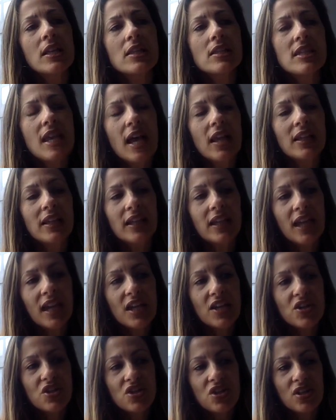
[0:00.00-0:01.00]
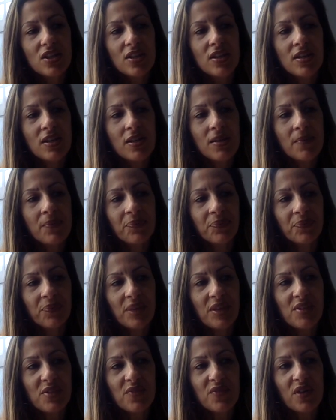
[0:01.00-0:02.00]
Delegation
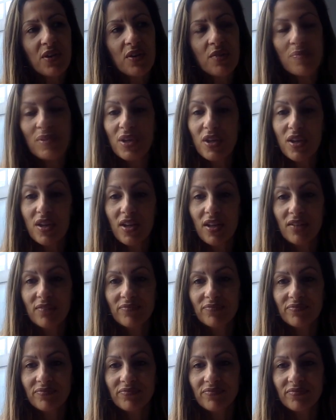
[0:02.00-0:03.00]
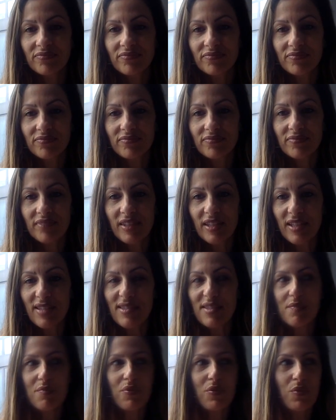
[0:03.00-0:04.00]
is a very big yet
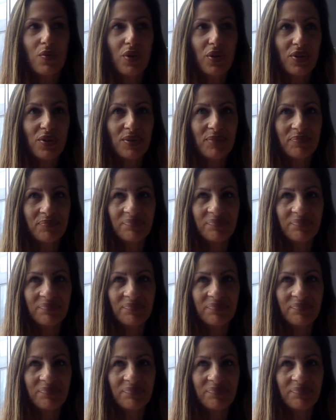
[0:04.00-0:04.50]
simple word.